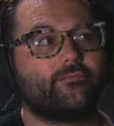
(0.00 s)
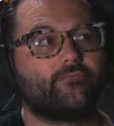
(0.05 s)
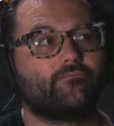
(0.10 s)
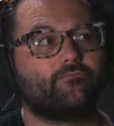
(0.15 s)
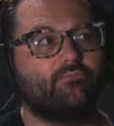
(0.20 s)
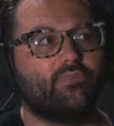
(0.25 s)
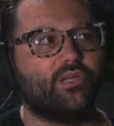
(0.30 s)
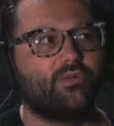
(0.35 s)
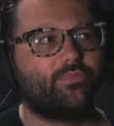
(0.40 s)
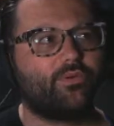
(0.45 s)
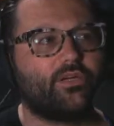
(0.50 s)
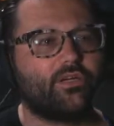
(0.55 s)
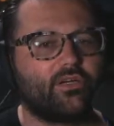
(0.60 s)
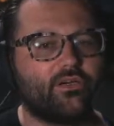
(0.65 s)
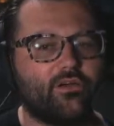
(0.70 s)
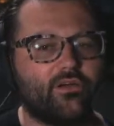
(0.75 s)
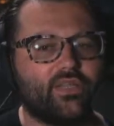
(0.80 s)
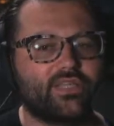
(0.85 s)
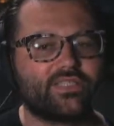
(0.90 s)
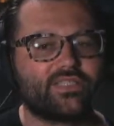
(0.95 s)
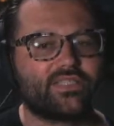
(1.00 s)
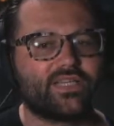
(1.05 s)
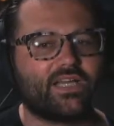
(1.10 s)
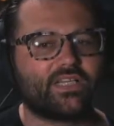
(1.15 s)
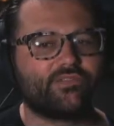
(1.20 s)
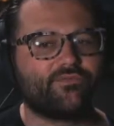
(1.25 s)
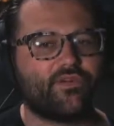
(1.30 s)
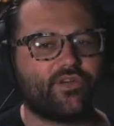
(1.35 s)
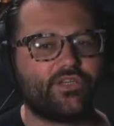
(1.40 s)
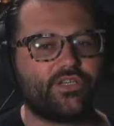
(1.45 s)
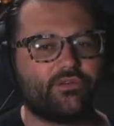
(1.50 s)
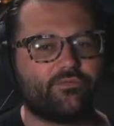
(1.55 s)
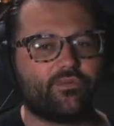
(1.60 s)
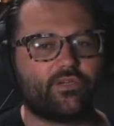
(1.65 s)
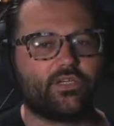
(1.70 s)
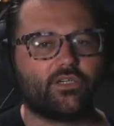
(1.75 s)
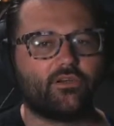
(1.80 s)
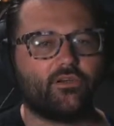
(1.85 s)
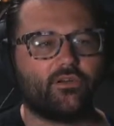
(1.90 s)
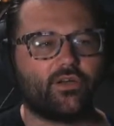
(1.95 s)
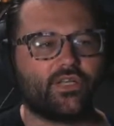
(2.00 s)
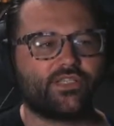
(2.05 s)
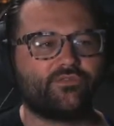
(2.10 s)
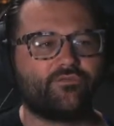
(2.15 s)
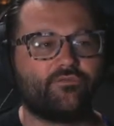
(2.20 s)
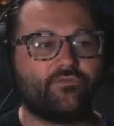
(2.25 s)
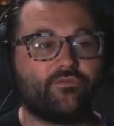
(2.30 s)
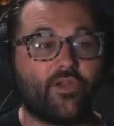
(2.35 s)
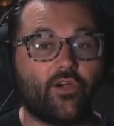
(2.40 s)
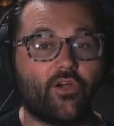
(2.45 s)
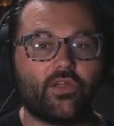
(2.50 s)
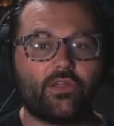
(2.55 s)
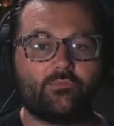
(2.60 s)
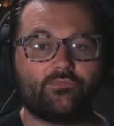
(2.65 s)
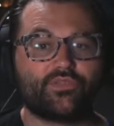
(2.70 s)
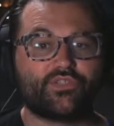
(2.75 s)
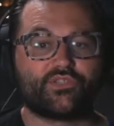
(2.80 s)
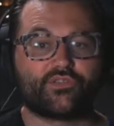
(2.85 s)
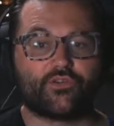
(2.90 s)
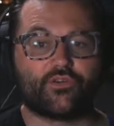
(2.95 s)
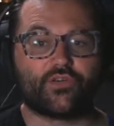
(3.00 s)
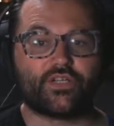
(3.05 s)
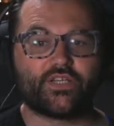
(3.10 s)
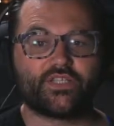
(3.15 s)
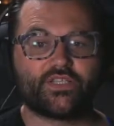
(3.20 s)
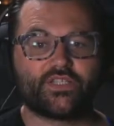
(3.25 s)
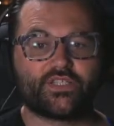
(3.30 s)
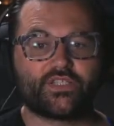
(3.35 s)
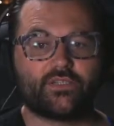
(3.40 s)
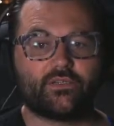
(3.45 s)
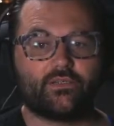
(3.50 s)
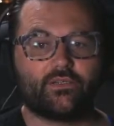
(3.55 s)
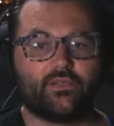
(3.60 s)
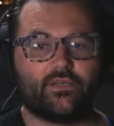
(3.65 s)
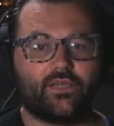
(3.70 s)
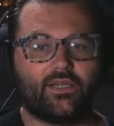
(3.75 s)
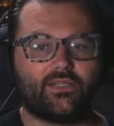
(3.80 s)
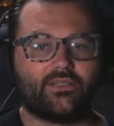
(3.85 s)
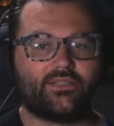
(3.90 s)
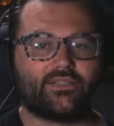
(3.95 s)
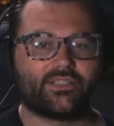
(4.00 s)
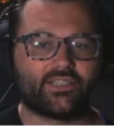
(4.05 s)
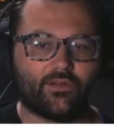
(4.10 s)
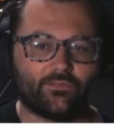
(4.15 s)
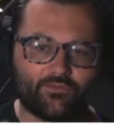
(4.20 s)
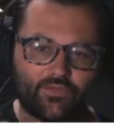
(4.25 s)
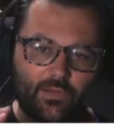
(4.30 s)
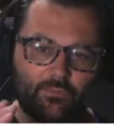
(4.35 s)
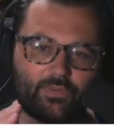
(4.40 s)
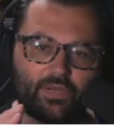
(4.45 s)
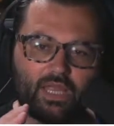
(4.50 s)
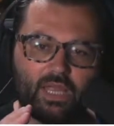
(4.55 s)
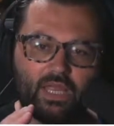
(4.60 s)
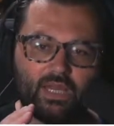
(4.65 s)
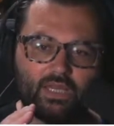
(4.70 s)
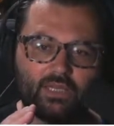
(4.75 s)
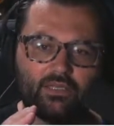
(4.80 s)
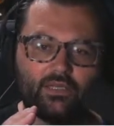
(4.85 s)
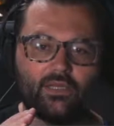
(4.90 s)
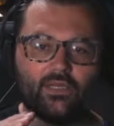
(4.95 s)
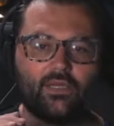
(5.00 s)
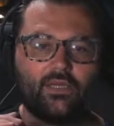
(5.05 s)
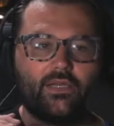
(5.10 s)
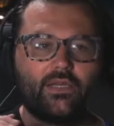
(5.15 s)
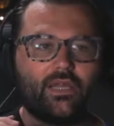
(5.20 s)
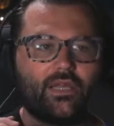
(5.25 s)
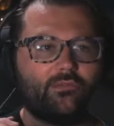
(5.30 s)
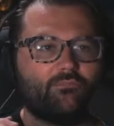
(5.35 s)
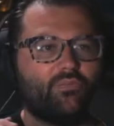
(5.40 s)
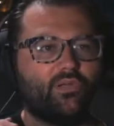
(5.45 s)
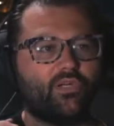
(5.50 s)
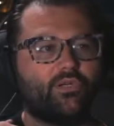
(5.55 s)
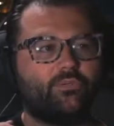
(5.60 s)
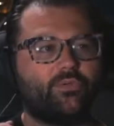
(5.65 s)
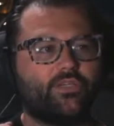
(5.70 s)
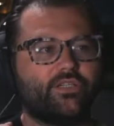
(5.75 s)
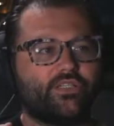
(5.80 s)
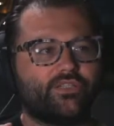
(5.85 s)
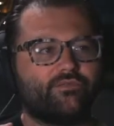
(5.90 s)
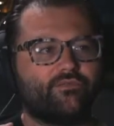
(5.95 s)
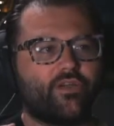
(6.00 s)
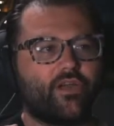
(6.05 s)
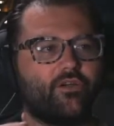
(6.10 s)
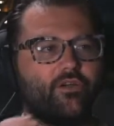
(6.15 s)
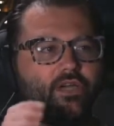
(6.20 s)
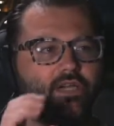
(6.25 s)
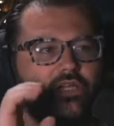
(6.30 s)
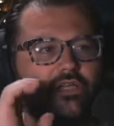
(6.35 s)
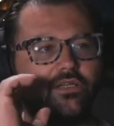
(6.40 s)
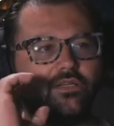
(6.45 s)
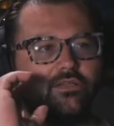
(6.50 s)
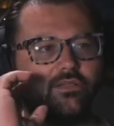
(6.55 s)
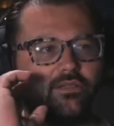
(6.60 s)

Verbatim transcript: Bill Burr and Conan's style is very different. Conan's very absurdist and self-deprecating, and Bill Burr is very